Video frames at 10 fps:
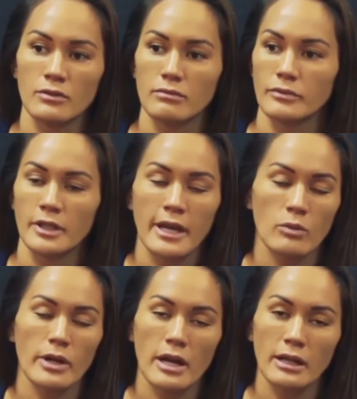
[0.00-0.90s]

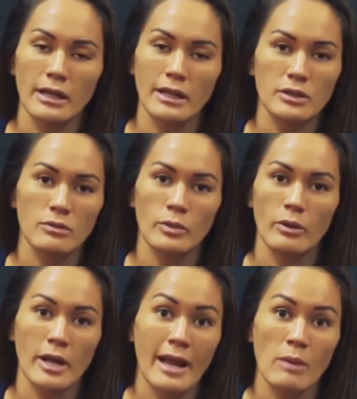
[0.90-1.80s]
we're not allowed to, we were
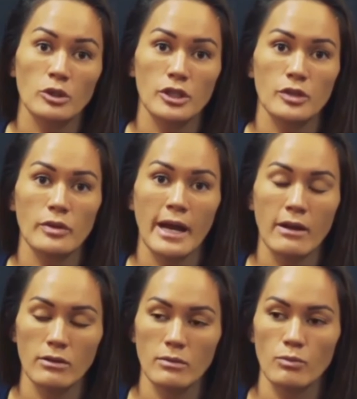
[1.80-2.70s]
not able to do
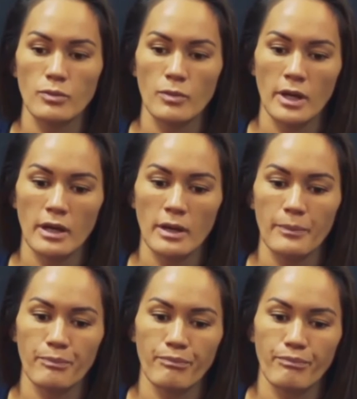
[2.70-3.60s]
that
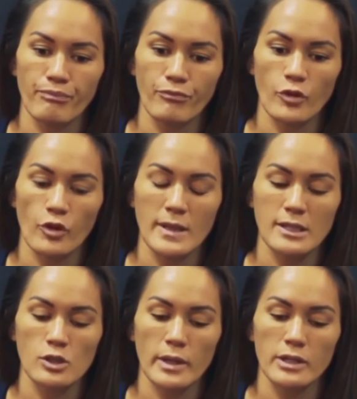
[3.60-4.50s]
for the rest
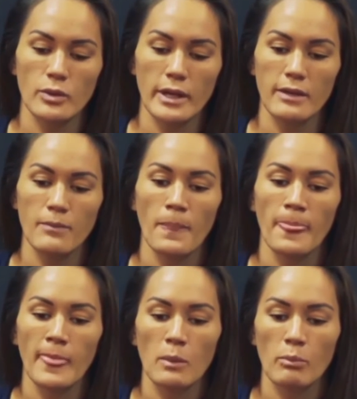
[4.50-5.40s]
of 2020.
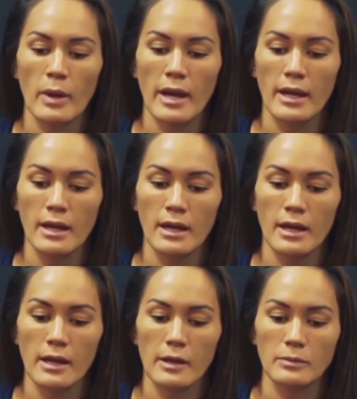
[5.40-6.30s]
But,
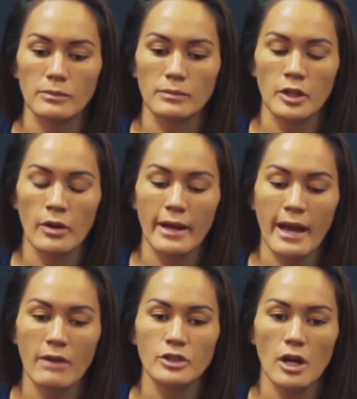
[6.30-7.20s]
you know, I
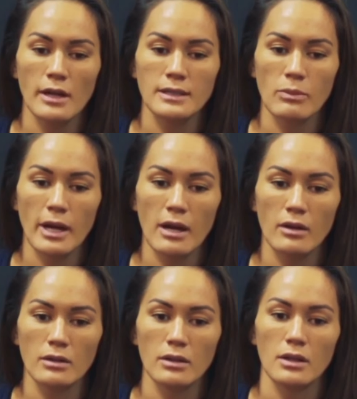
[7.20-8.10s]
have talked
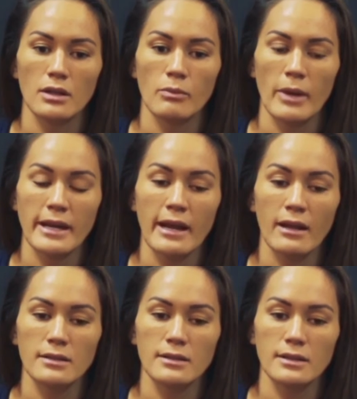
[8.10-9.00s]
about my
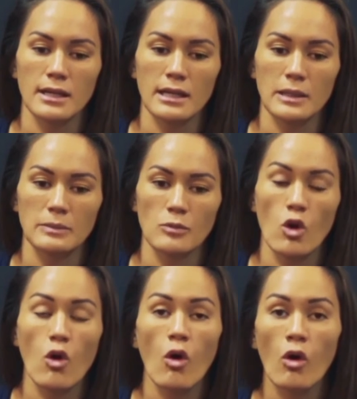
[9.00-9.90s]
next
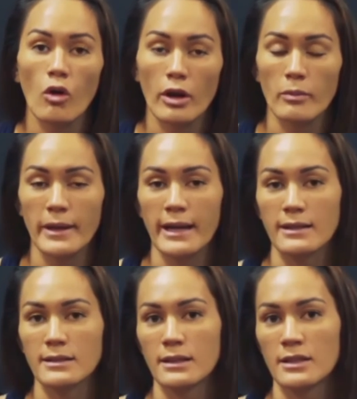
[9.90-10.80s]
goal or my
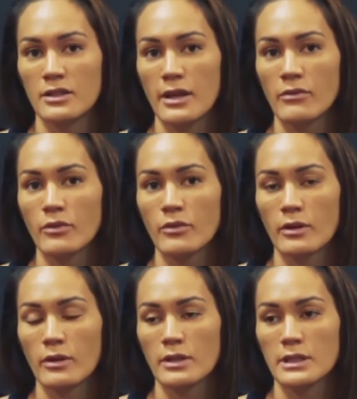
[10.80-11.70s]
next
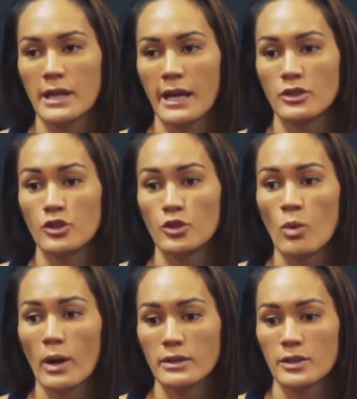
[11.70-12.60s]
endeavors. I do
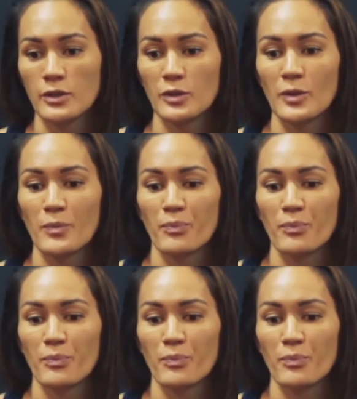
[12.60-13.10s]
want to